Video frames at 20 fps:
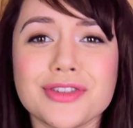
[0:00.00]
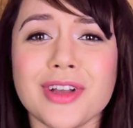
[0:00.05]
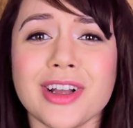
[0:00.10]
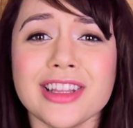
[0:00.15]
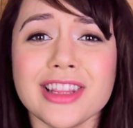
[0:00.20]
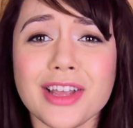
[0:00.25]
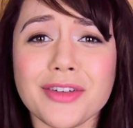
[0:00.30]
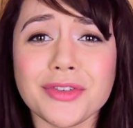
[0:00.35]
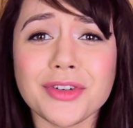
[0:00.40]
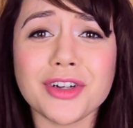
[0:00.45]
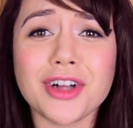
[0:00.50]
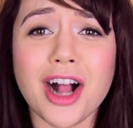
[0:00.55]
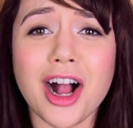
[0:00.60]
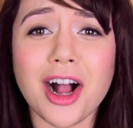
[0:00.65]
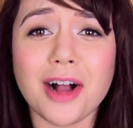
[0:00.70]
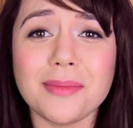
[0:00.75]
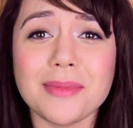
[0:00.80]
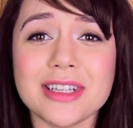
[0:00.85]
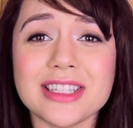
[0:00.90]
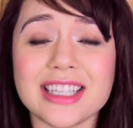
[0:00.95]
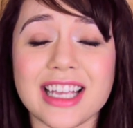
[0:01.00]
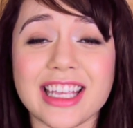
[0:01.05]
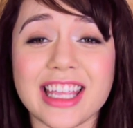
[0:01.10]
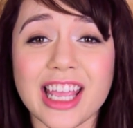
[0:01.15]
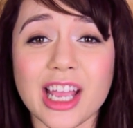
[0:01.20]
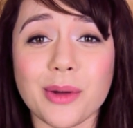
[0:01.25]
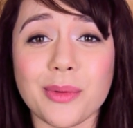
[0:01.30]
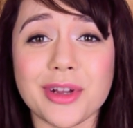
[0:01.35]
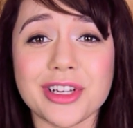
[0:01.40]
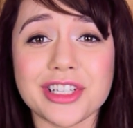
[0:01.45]
So I love your comments. I
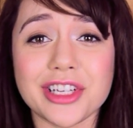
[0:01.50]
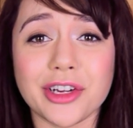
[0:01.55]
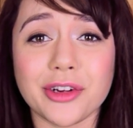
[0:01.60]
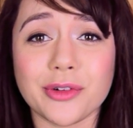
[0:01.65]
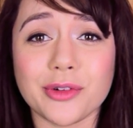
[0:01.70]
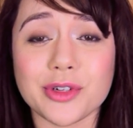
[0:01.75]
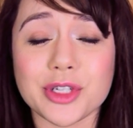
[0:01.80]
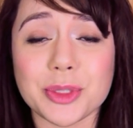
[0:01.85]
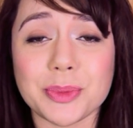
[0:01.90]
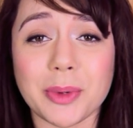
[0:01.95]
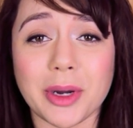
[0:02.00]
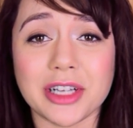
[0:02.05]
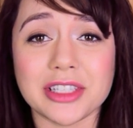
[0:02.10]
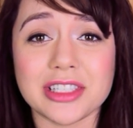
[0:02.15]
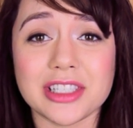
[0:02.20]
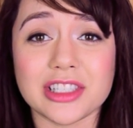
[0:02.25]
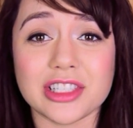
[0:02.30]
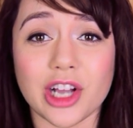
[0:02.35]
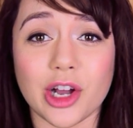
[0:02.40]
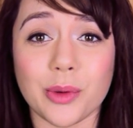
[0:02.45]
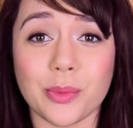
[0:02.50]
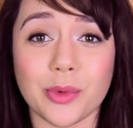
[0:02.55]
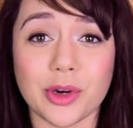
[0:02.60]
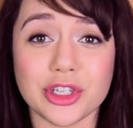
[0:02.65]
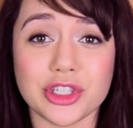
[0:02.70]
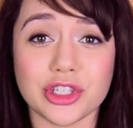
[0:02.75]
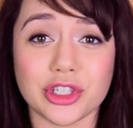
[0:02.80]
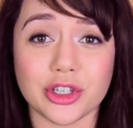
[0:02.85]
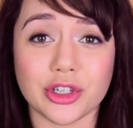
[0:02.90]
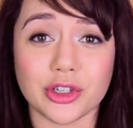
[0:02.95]
can't wait to hear your responses on
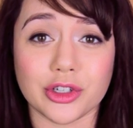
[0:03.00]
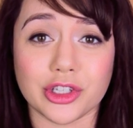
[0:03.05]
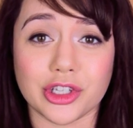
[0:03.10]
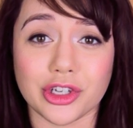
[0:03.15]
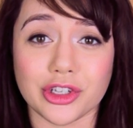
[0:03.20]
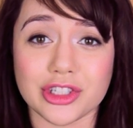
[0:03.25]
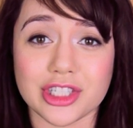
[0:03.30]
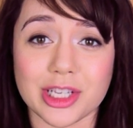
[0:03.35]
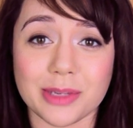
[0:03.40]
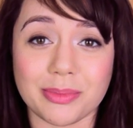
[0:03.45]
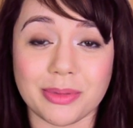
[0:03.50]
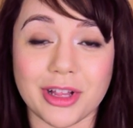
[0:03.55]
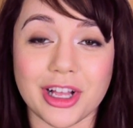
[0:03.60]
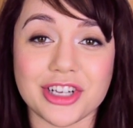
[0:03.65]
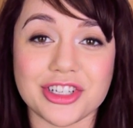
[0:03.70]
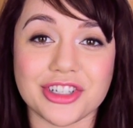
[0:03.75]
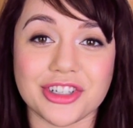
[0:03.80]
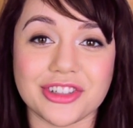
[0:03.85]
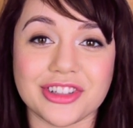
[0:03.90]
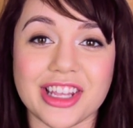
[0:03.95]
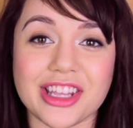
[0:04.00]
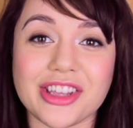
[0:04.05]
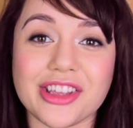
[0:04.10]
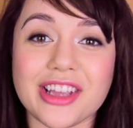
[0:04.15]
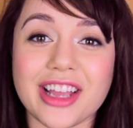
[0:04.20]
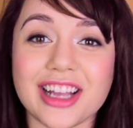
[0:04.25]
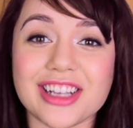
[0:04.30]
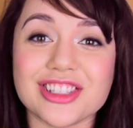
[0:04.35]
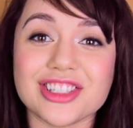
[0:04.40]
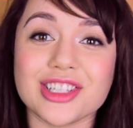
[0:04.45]
what's your guilty pleasure. Thank
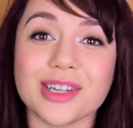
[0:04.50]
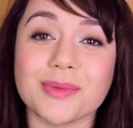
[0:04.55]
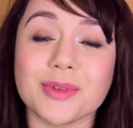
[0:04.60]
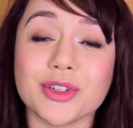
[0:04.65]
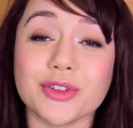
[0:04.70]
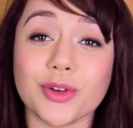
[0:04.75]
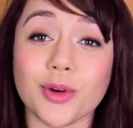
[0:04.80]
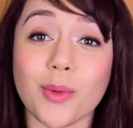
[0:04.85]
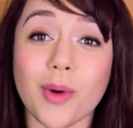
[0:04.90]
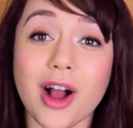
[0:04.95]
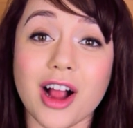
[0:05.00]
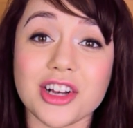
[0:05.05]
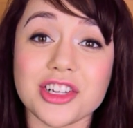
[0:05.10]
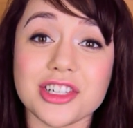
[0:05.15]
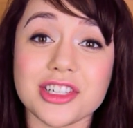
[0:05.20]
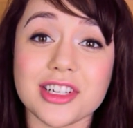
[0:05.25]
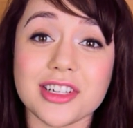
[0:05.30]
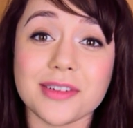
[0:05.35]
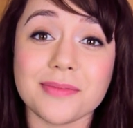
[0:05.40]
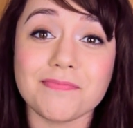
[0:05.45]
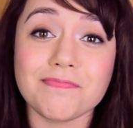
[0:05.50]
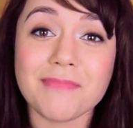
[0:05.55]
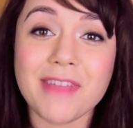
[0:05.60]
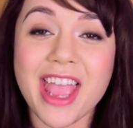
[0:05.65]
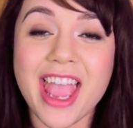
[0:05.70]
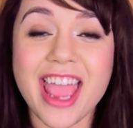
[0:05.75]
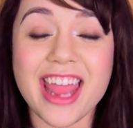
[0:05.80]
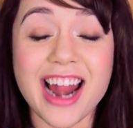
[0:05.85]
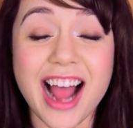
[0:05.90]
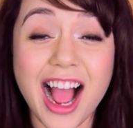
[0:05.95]
you guys so much for watching.
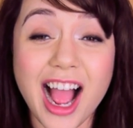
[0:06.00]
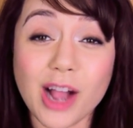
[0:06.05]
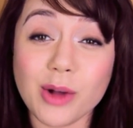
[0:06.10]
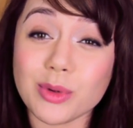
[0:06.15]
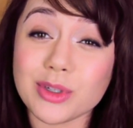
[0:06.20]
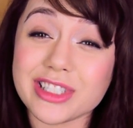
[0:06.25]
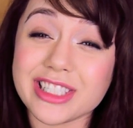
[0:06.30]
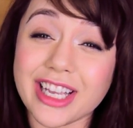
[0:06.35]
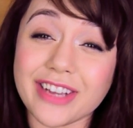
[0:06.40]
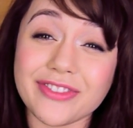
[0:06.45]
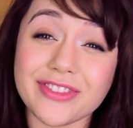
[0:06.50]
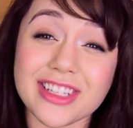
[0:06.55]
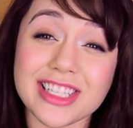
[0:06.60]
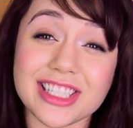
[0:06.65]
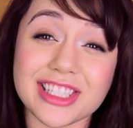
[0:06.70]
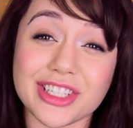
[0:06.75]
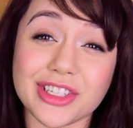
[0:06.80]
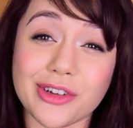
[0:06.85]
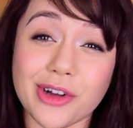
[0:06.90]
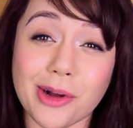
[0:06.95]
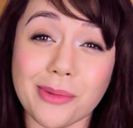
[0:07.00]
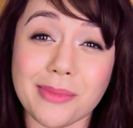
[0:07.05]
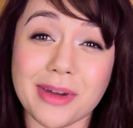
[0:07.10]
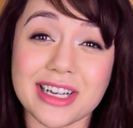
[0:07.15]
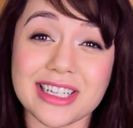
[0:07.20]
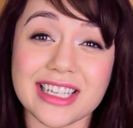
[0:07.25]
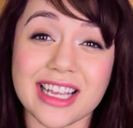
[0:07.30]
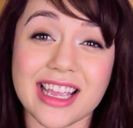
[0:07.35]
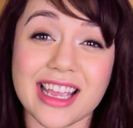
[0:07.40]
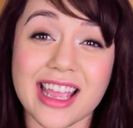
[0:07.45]
And I will definitely see you on
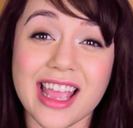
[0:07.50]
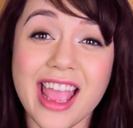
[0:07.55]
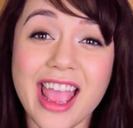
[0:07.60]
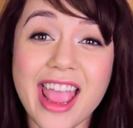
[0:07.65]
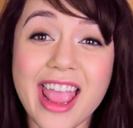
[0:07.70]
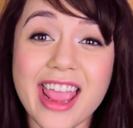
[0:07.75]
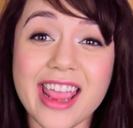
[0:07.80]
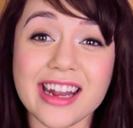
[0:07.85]
Monday.